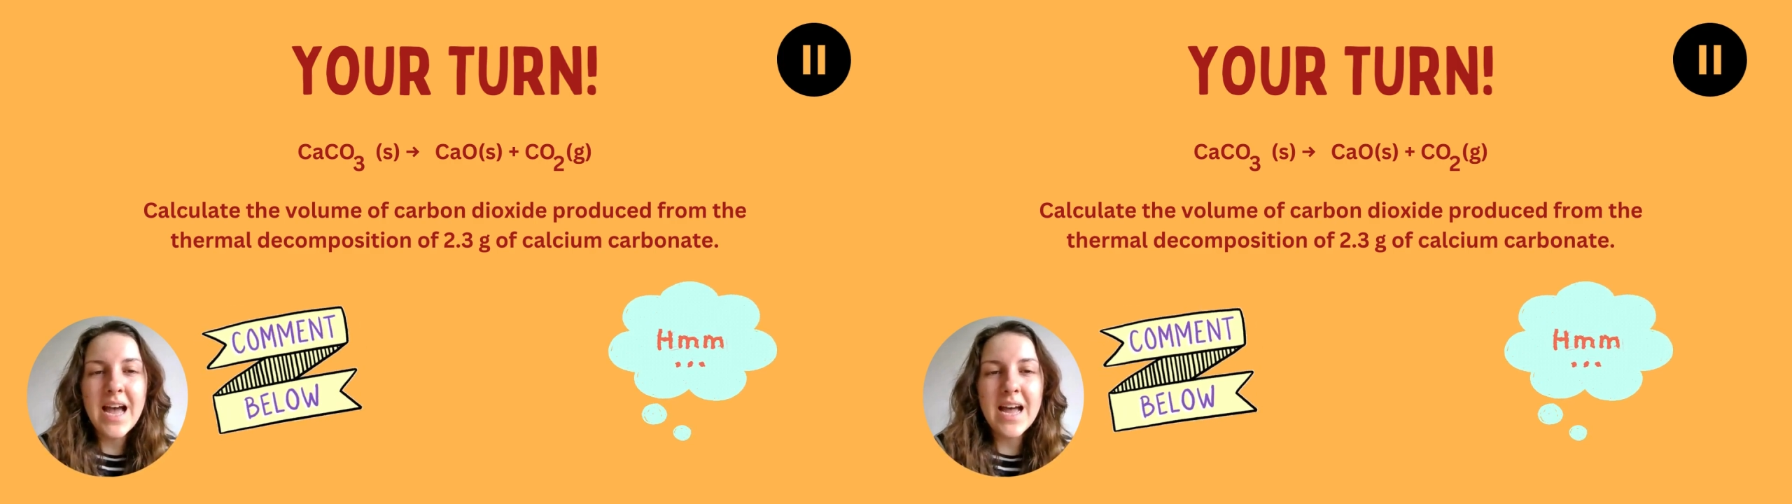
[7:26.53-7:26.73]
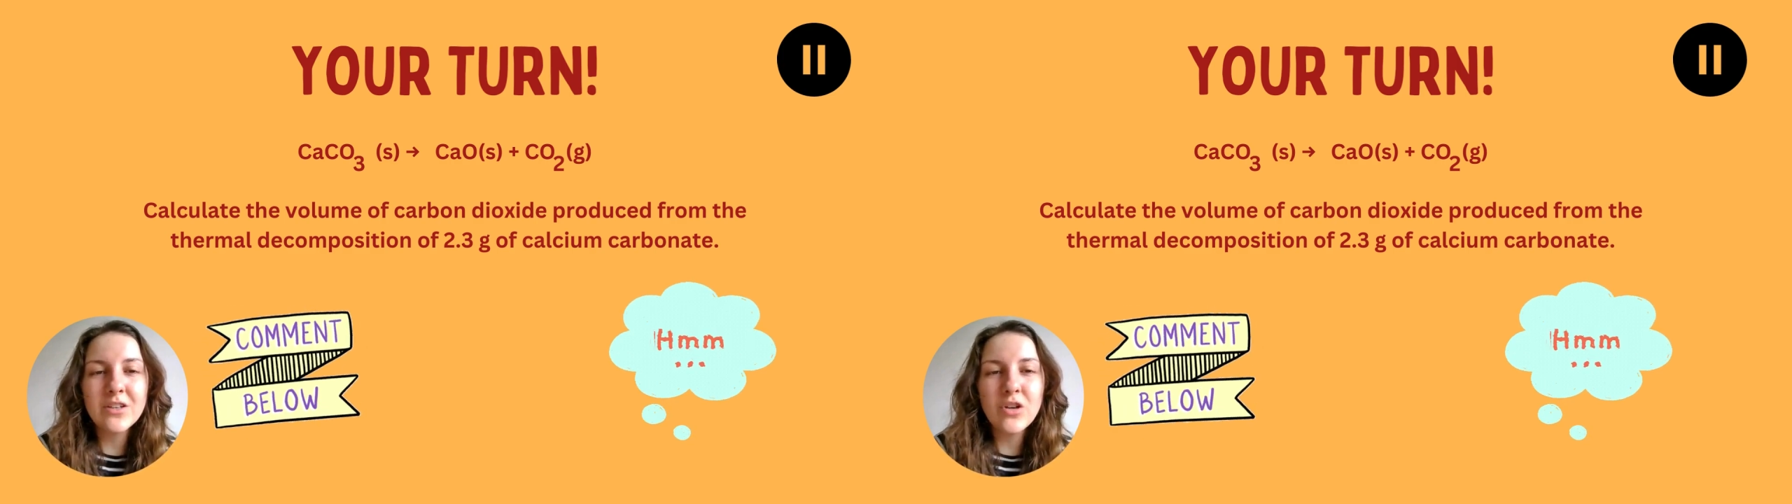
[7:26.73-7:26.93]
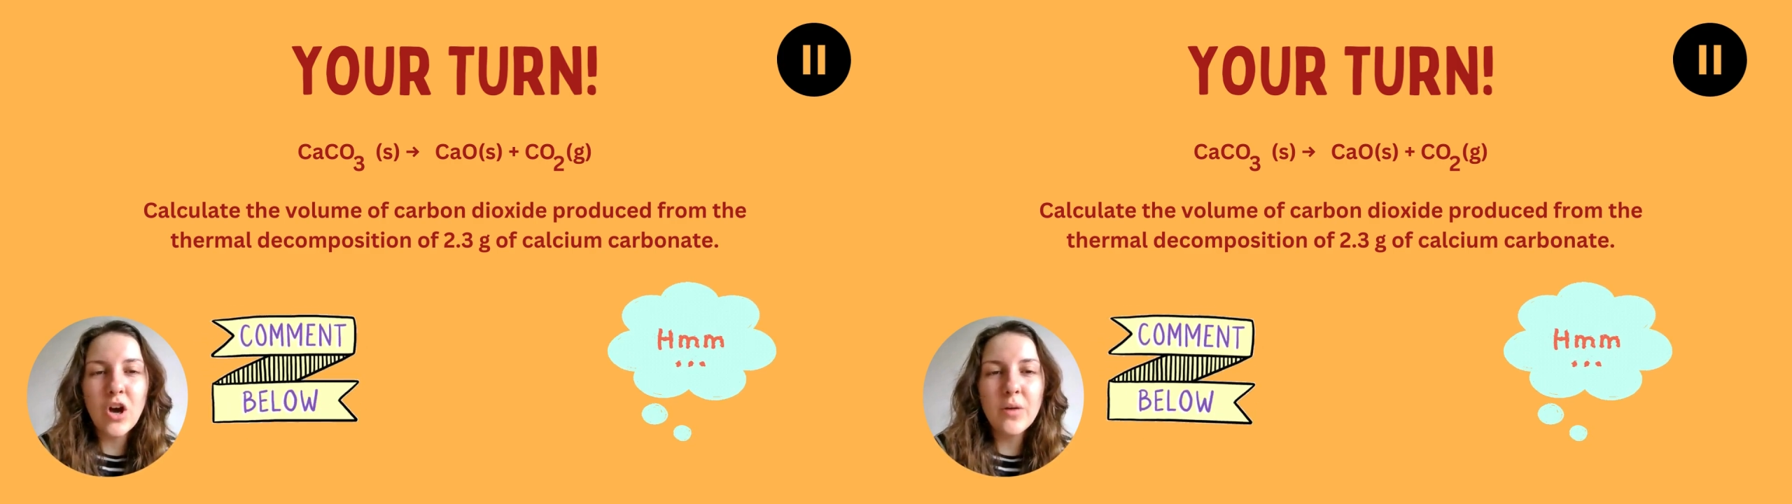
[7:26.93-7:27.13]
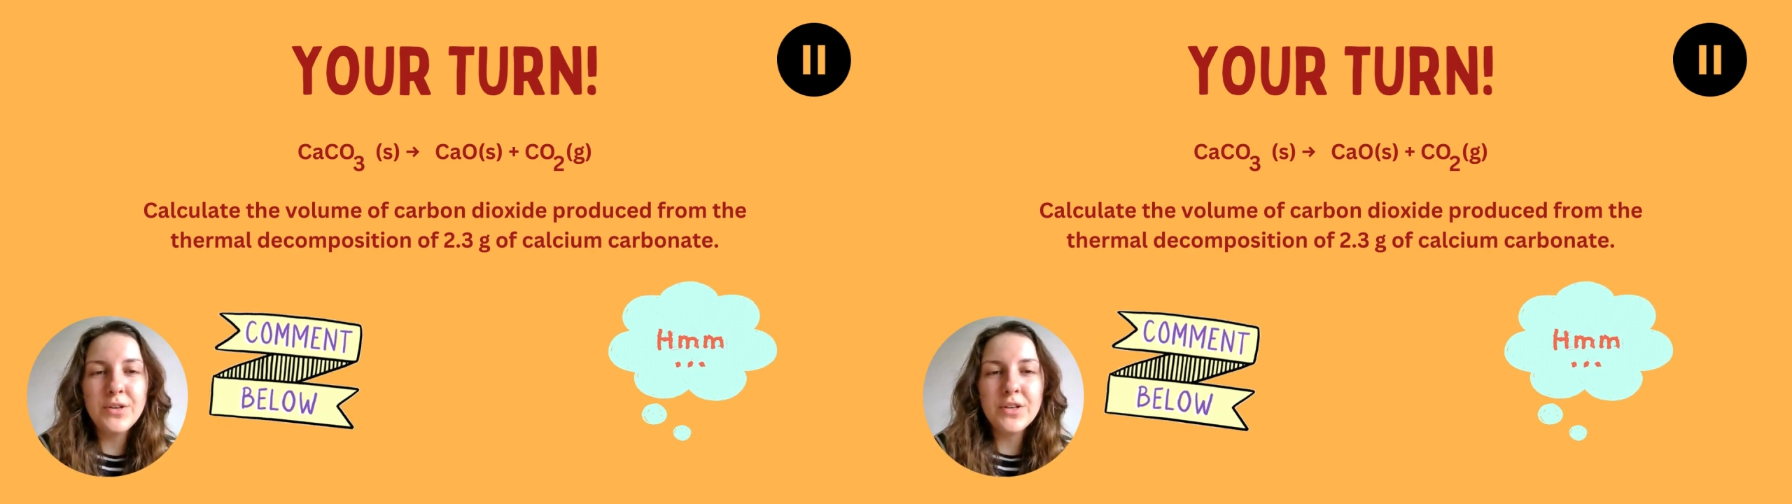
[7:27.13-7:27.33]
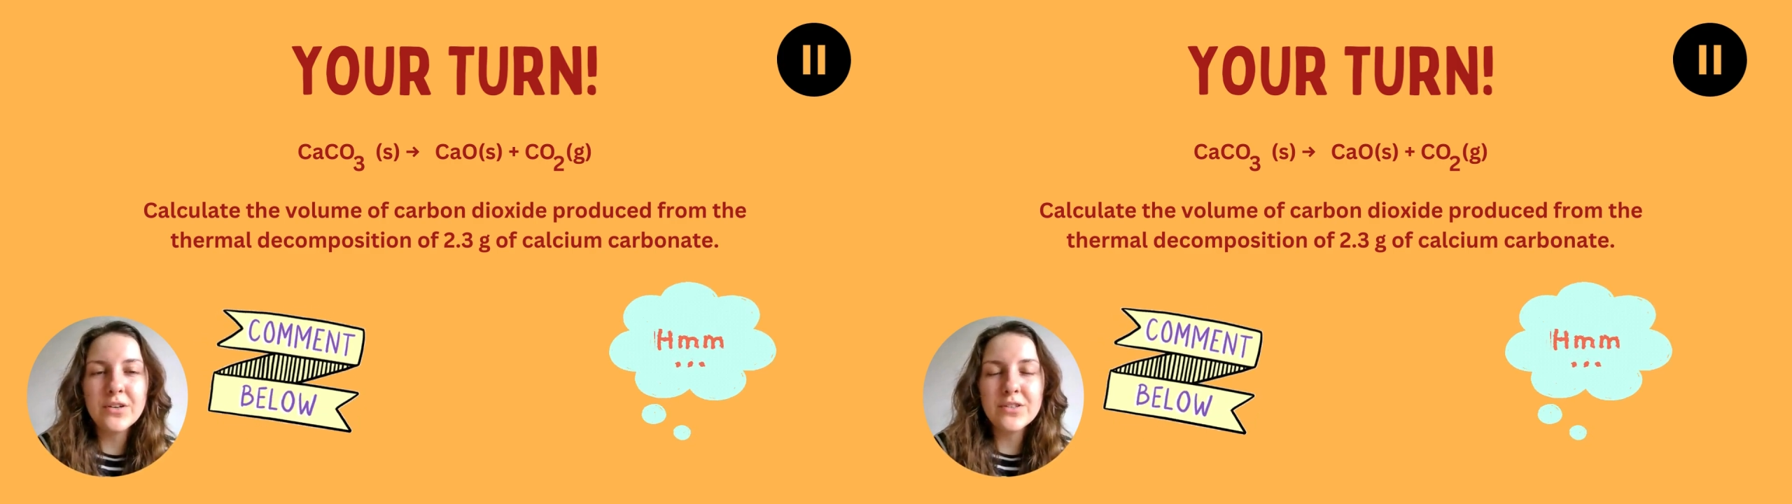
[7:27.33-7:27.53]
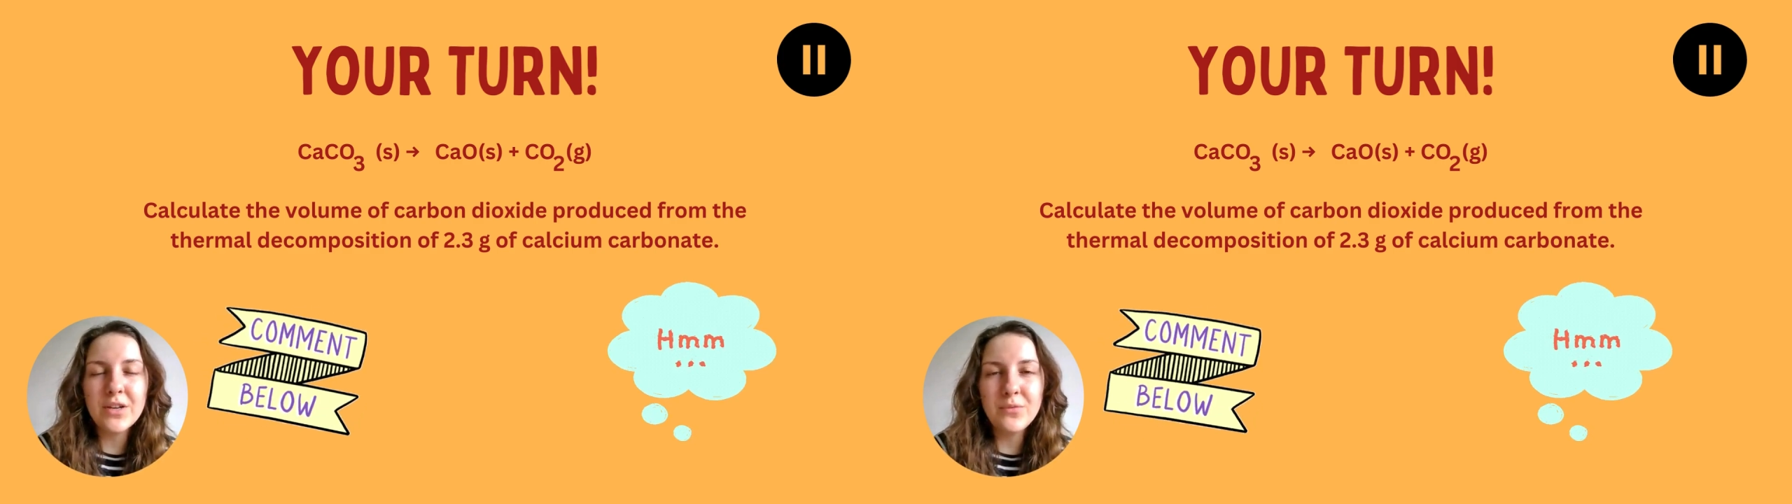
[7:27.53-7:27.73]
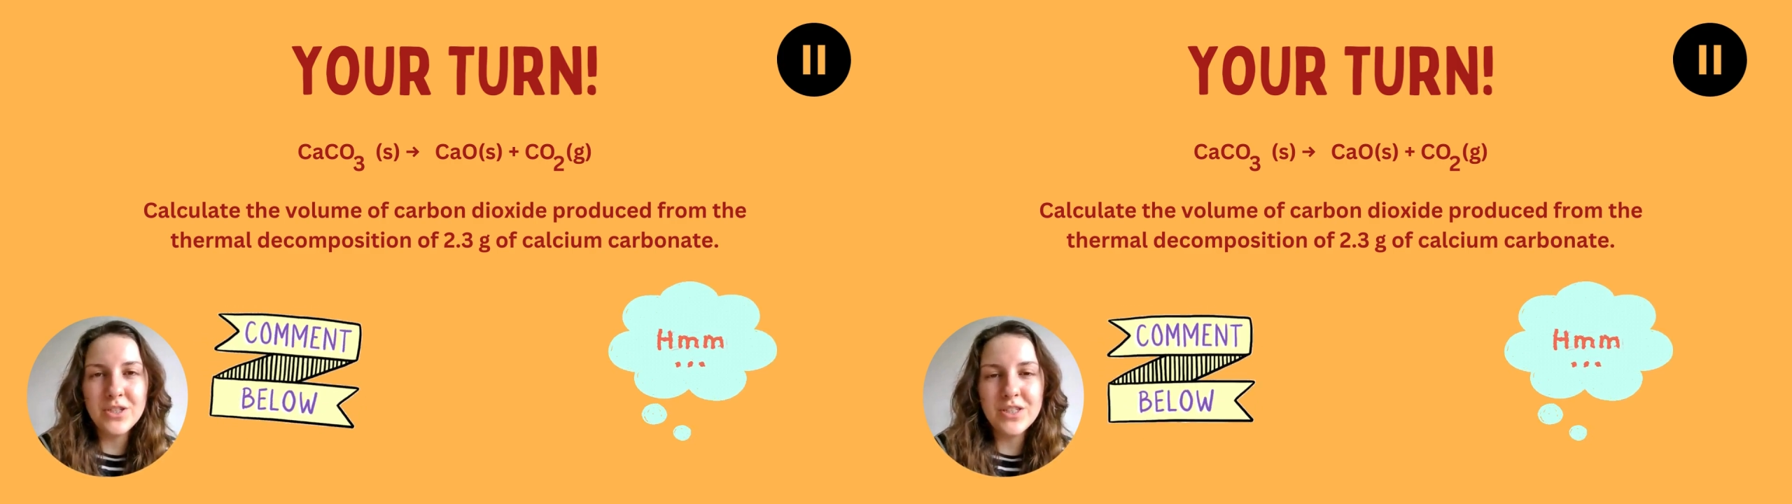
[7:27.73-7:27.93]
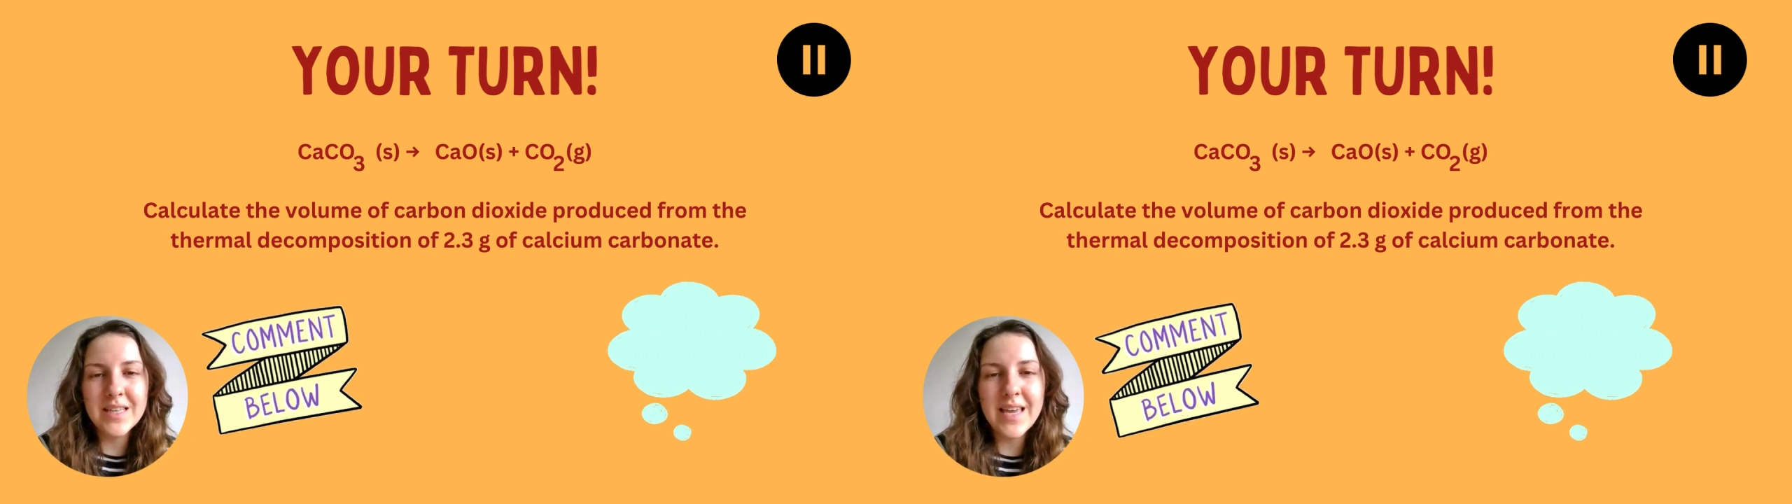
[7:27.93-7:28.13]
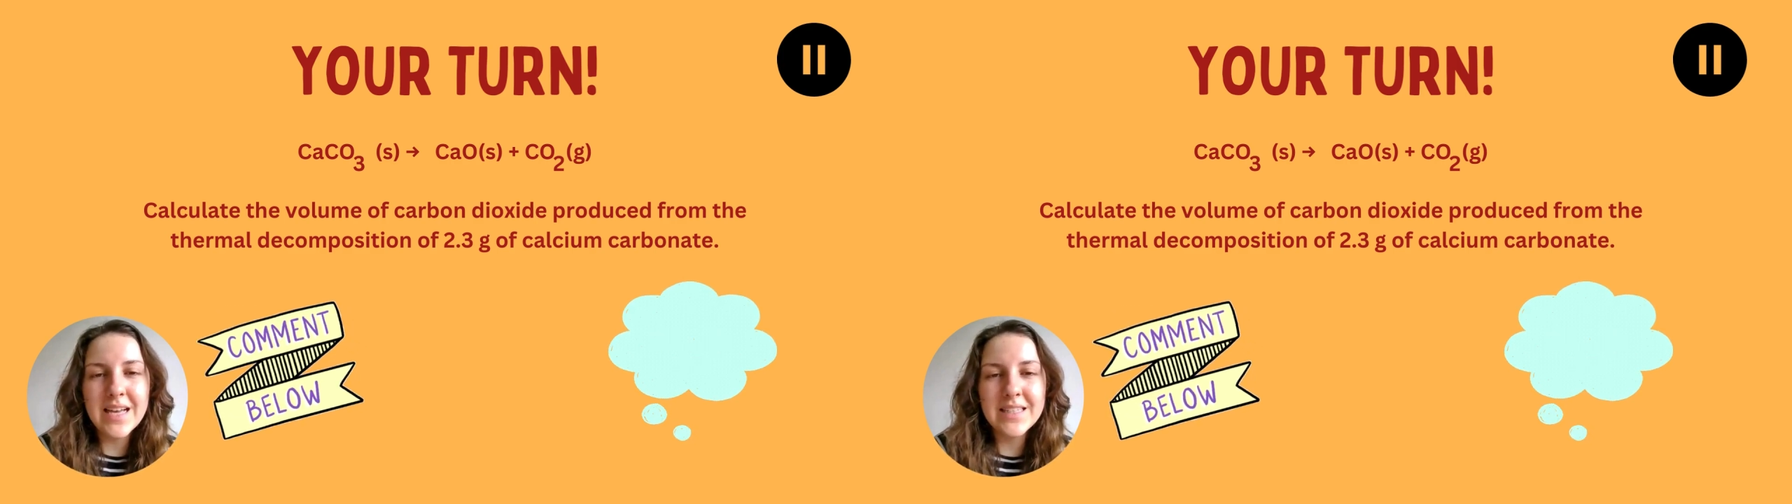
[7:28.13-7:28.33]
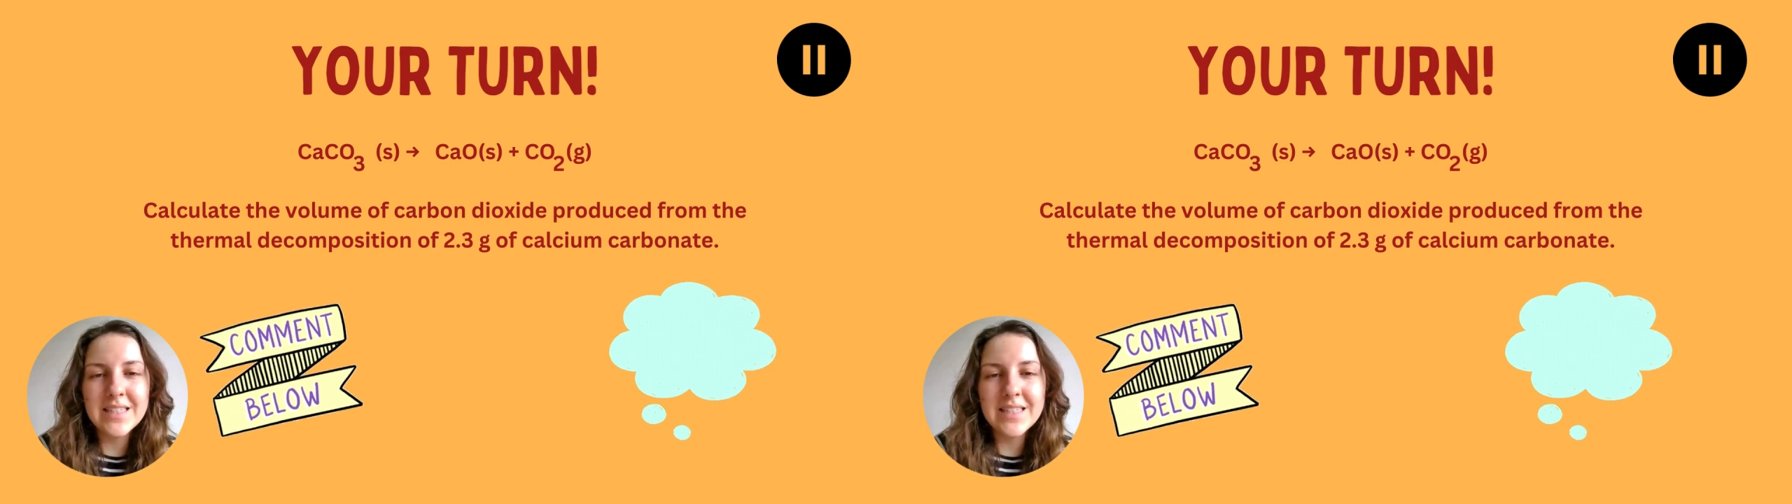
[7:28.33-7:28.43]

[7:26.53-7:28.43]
and carbon dioxide, which is a gas.